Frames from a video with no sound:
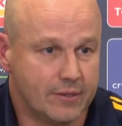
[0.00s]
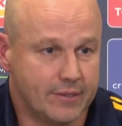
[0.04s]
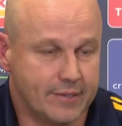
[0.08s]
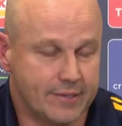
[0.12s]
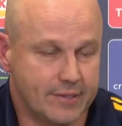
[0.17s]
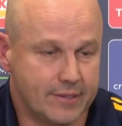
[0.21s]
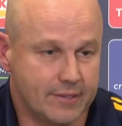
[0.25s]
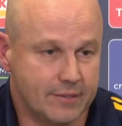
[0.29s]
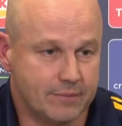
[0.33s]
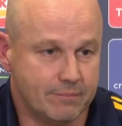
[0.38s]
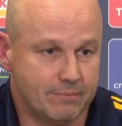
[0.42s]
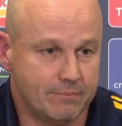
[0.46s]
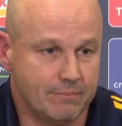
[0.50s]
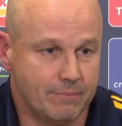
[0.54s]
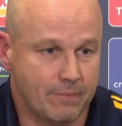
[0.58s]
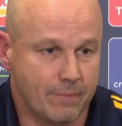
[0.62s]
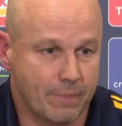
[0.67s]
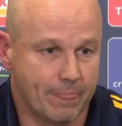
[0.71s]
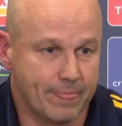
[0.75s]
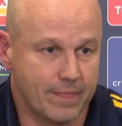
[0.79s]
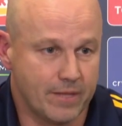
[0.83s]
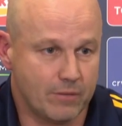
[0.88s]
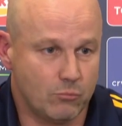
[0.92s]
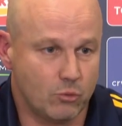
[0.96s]
Um,
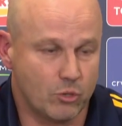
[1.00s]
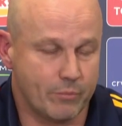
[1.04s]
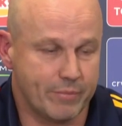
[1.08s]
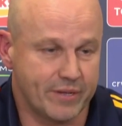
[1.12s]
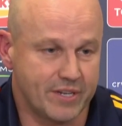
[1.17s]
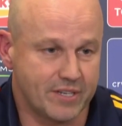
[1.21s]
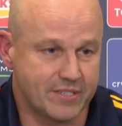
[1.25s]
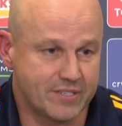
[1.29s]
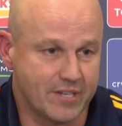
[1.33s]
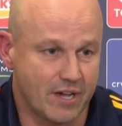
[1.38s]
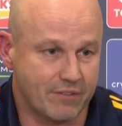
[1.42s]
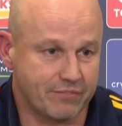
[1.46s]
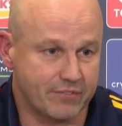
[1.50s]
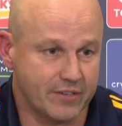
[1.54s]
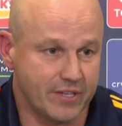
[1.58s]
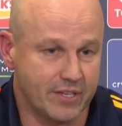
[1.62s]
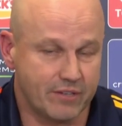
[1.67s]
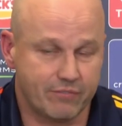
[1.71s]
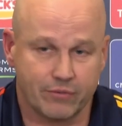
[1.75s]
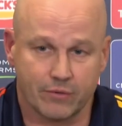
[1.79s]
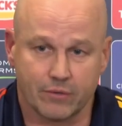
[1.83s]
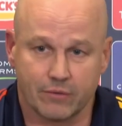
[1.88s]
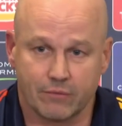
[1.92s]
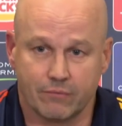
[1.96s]
it would have been a tough
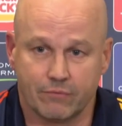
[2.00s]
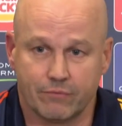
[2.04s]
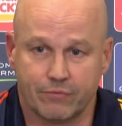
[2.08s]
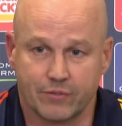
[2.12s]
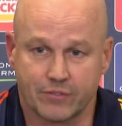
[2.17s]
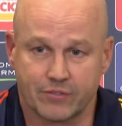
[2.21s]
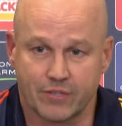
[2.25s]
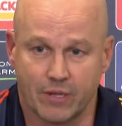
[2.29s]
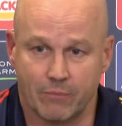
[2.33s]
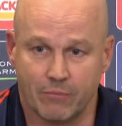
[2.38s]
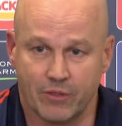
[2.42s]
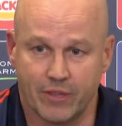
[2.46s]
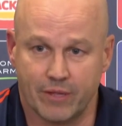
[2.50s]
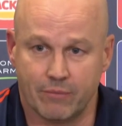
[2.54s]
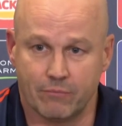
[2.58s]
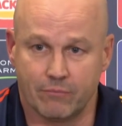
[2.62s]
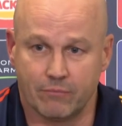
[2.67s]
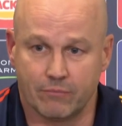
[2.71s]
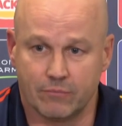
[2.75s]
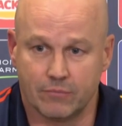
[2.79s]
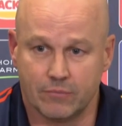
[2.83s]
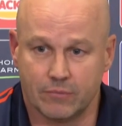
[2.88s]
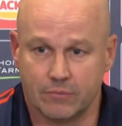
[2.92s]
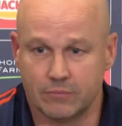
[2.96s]
gig for for some of
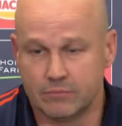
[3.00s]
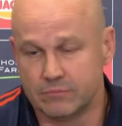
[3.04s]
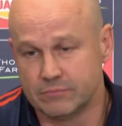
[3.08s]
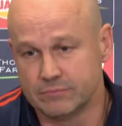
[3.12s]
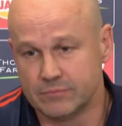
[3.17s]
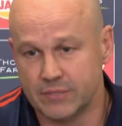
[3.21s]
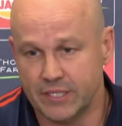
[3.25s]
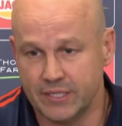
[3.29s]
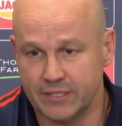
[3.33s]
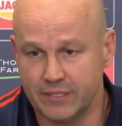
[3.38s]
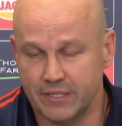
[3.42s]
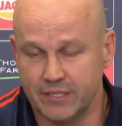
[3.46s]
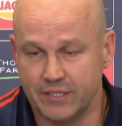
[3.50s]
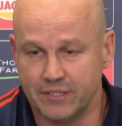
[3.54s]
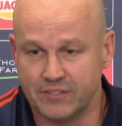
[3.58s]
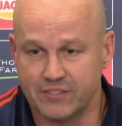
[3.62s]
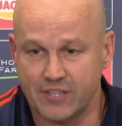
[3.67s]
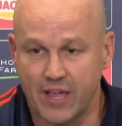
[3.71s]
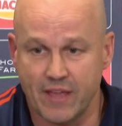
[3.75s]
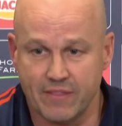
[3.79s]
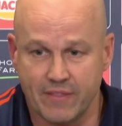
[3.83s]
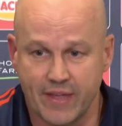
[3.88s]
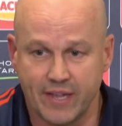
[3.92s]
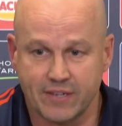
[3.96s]
them. And, and in
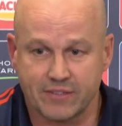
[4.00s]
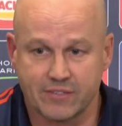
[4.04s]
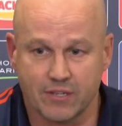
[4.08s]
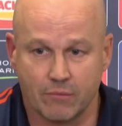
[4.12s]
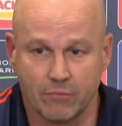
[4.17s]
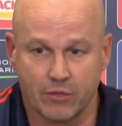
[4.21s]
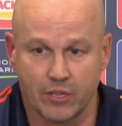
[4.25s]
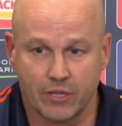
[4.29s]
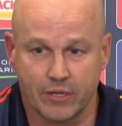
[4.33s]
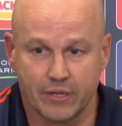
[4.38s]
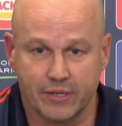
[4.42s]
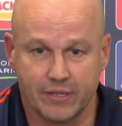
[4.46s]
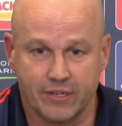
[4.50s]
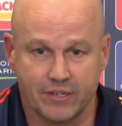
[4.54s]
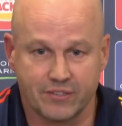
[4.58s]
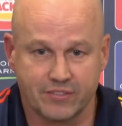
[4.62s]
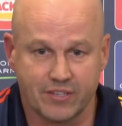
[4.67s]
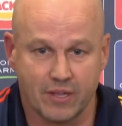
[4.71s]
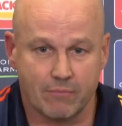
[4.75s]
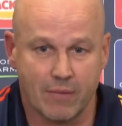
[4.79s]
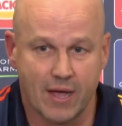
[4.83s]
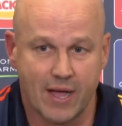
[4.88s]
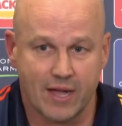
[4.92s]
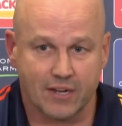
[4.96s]
saying that, some of the
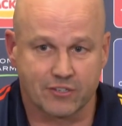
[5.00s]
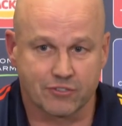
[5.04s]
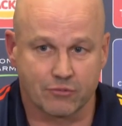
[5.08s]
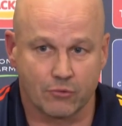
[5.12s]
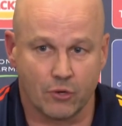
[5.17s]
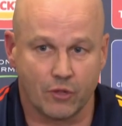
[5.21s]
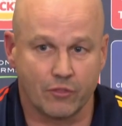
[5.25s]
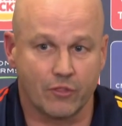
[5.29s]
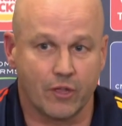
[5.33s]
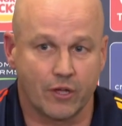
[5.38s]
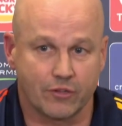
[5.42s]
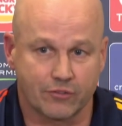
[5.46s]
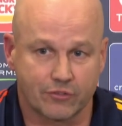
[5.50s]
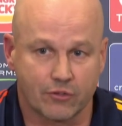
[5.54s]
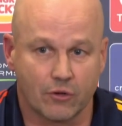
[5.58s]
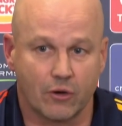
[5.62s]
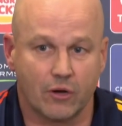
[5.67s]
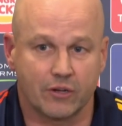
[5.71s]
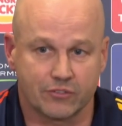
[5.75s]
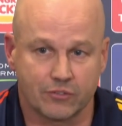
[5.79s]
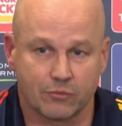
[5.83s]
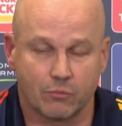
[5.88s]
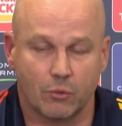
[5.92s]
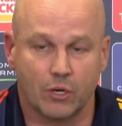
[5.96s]
intercept marks are on those
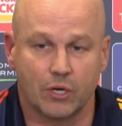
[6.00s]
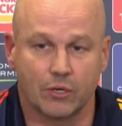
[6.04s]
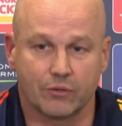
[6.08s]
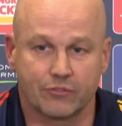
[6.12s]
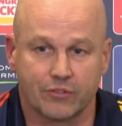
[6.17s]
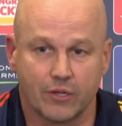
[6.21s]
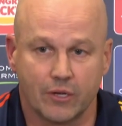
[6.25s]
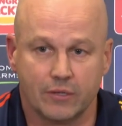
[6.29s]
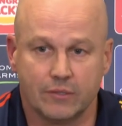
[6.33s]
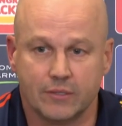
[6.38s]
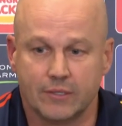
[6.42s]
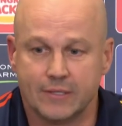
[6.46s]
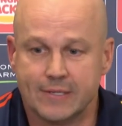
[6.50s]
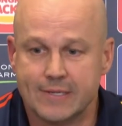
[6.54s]
guys as well. So